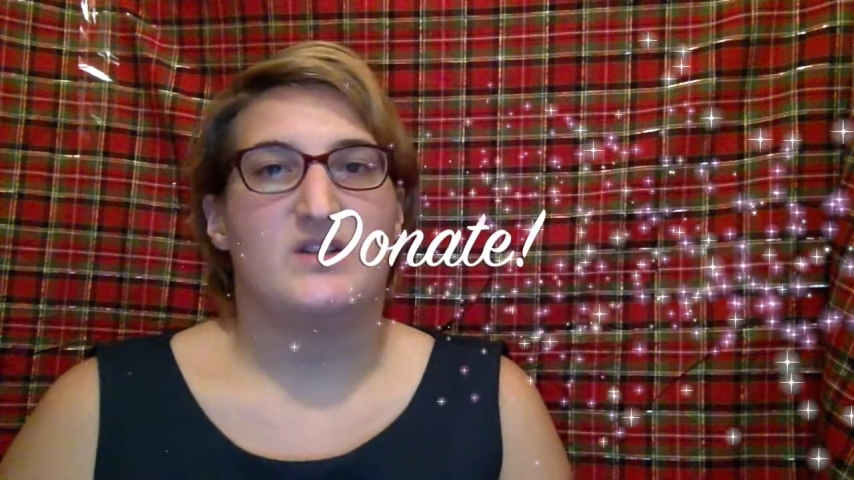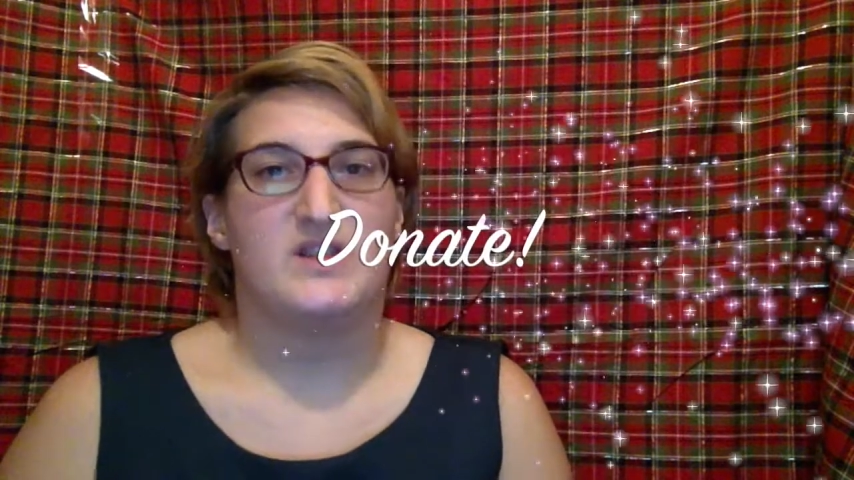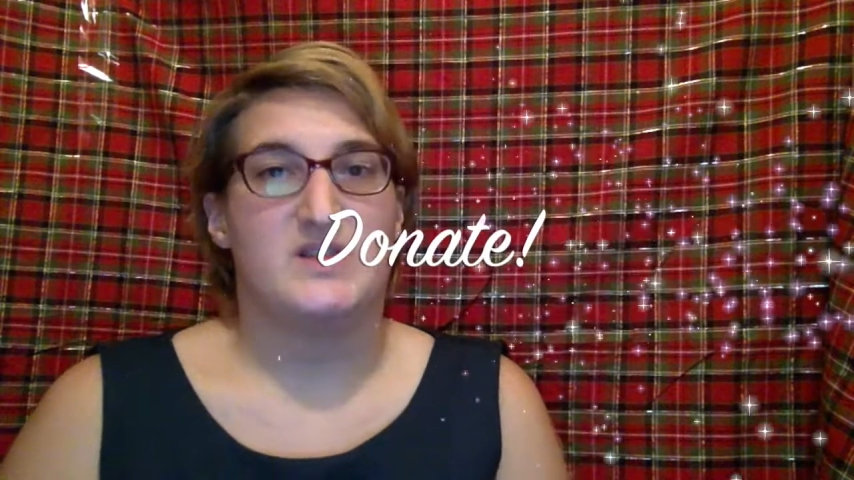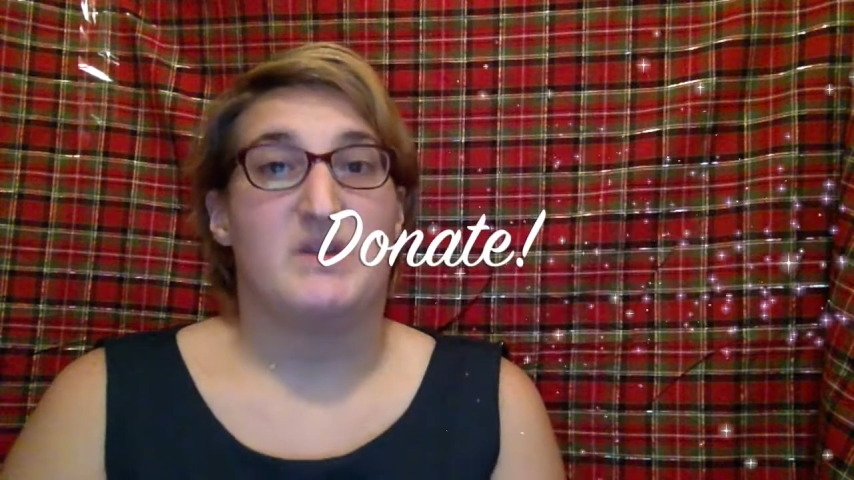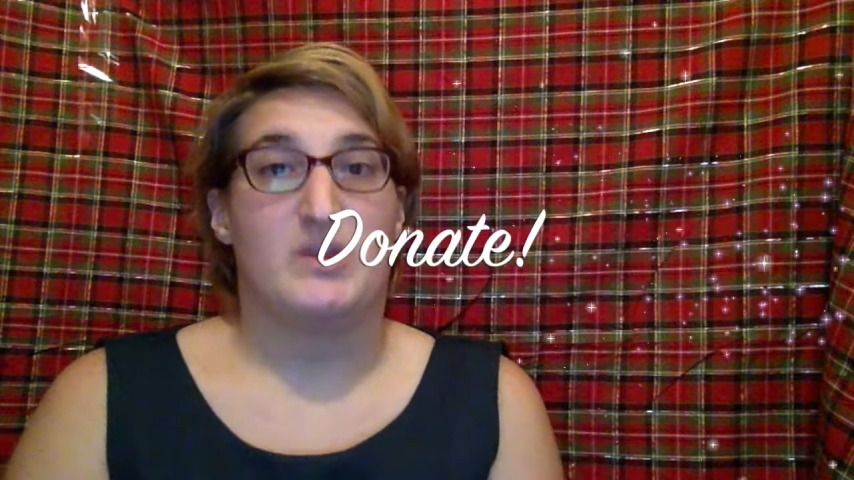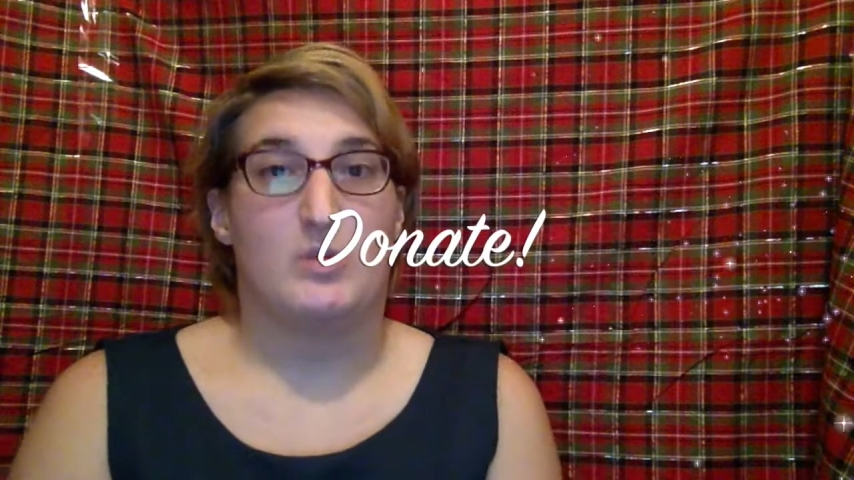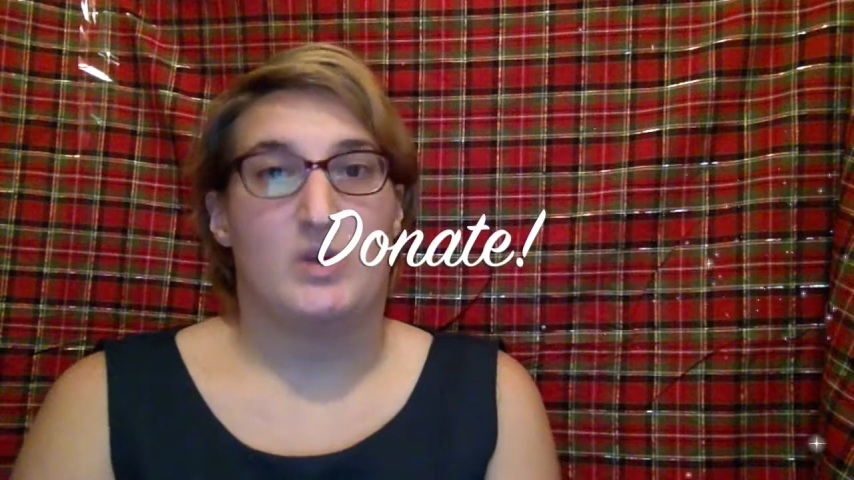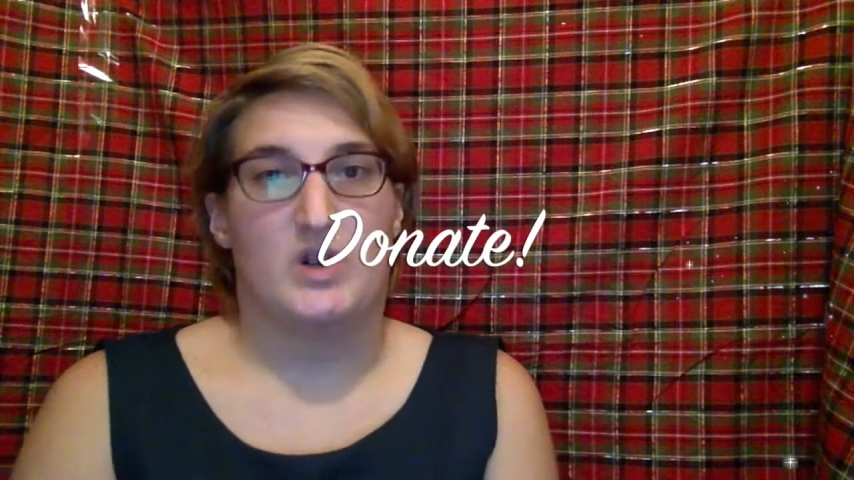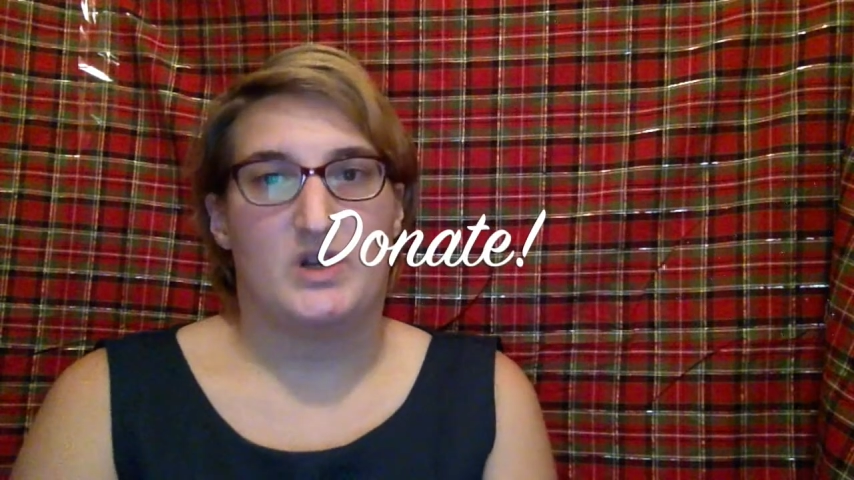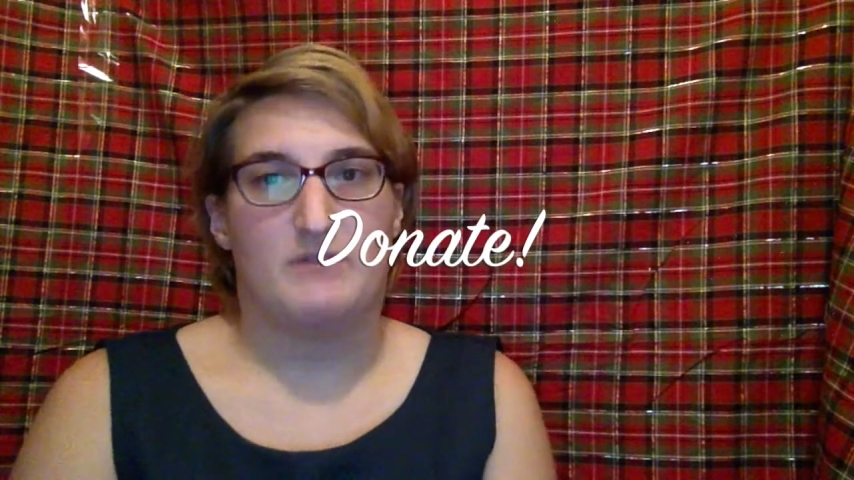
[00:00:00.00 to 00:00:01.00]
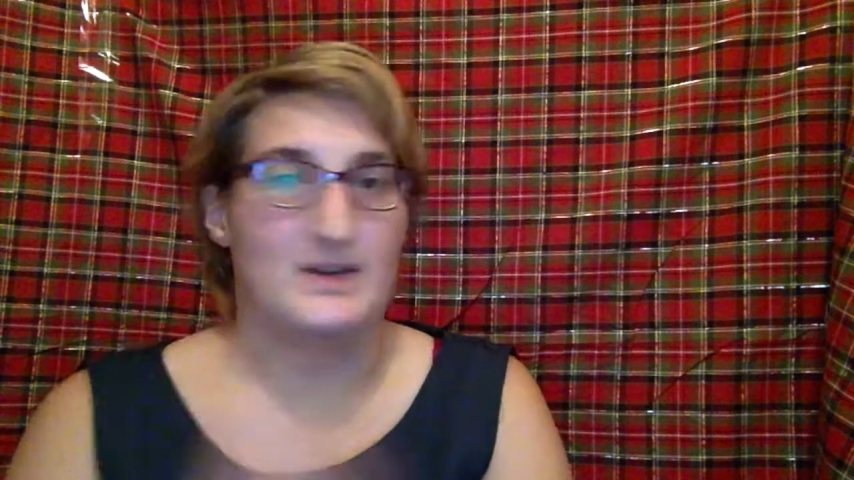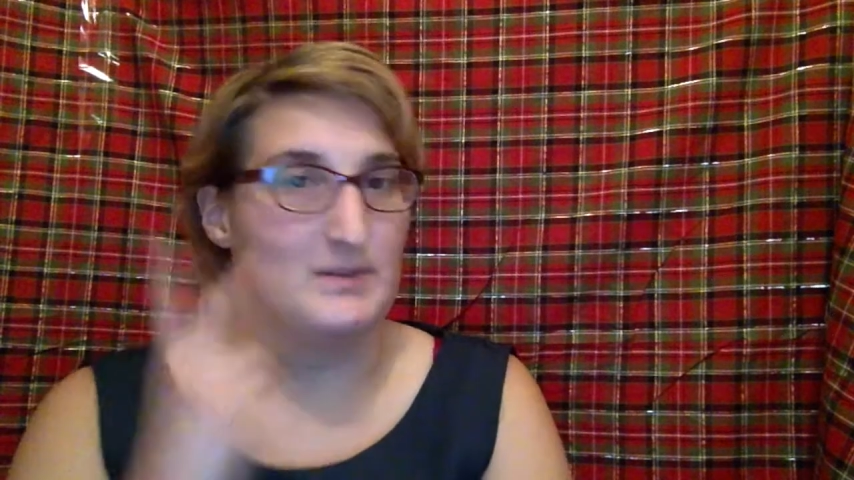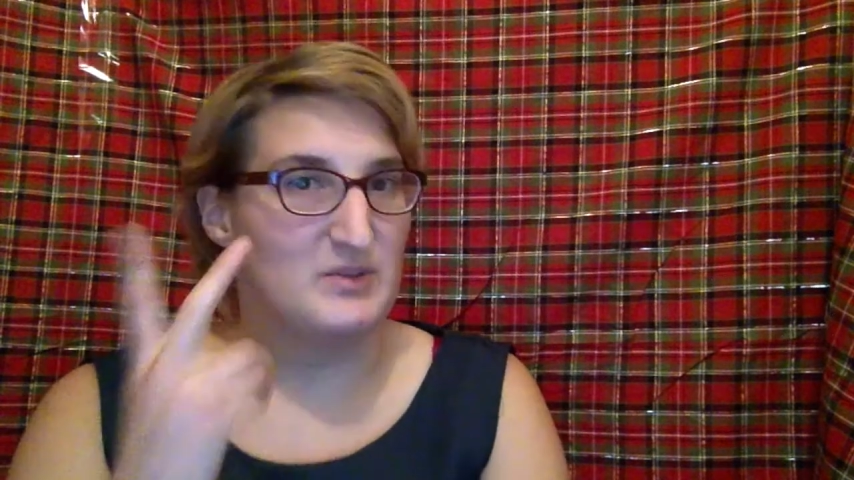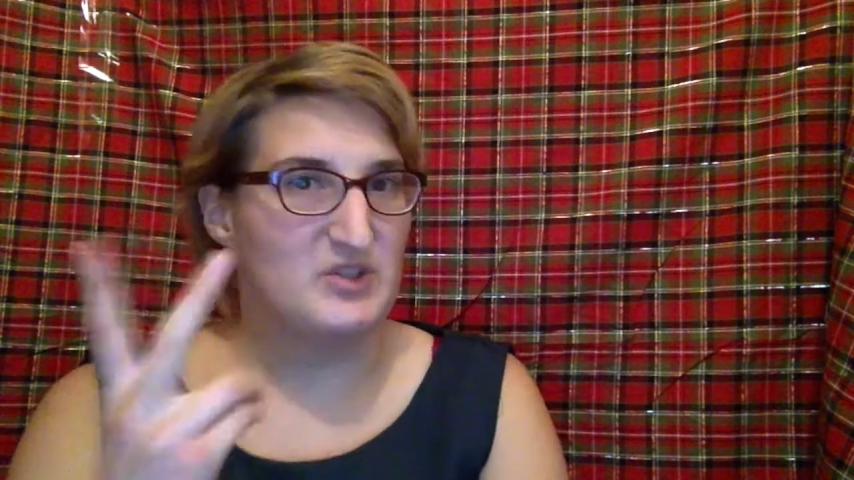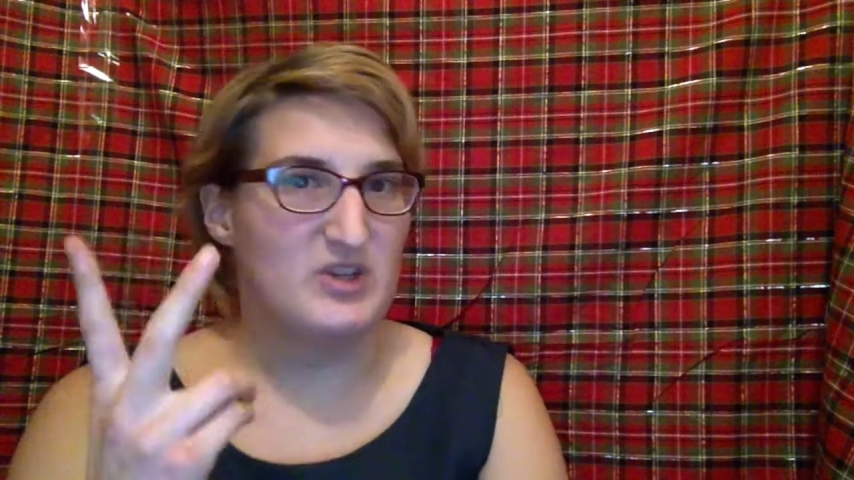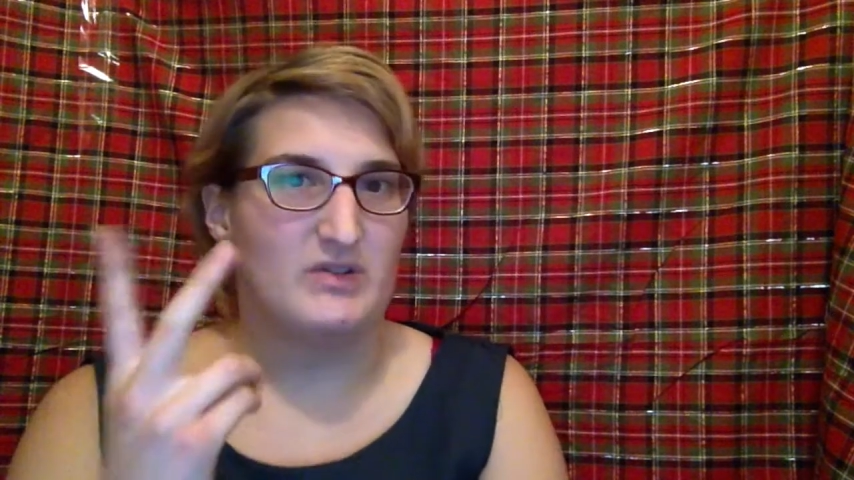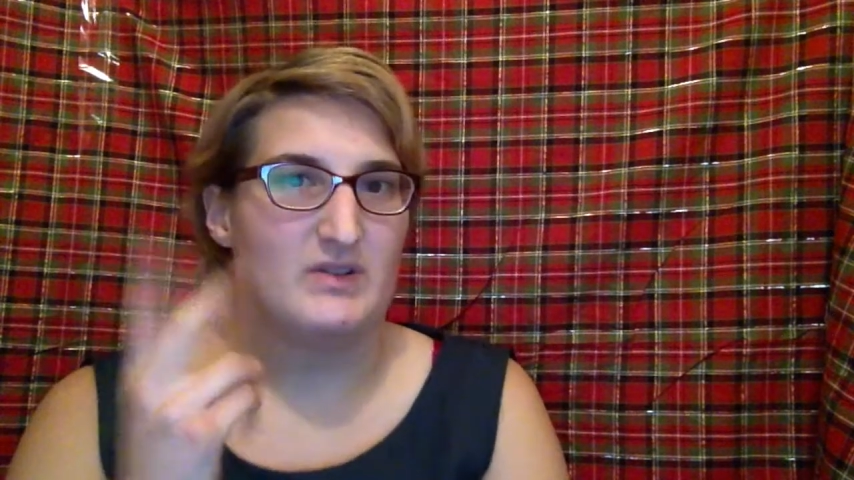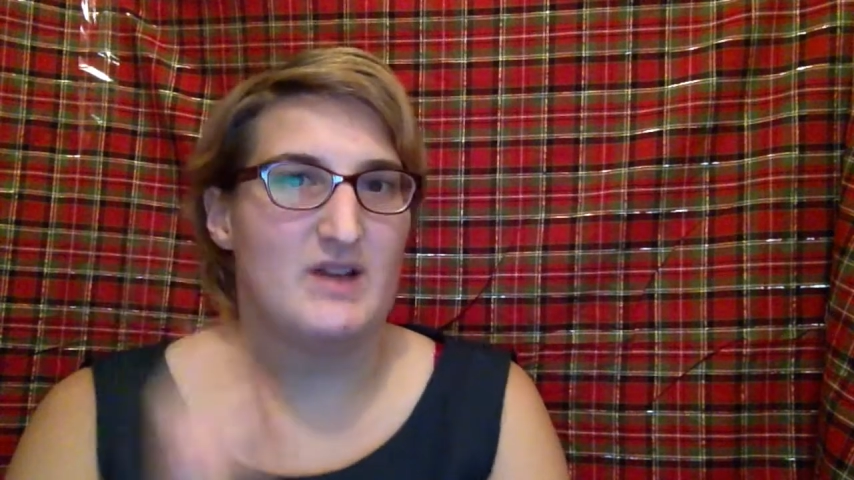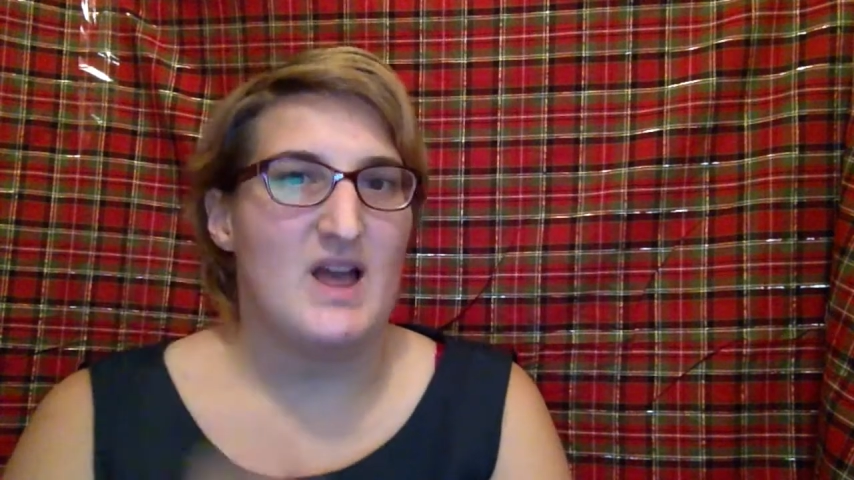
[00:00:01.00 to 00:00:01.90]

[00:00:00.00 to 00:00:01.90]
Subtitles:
and spread the word. Number 2,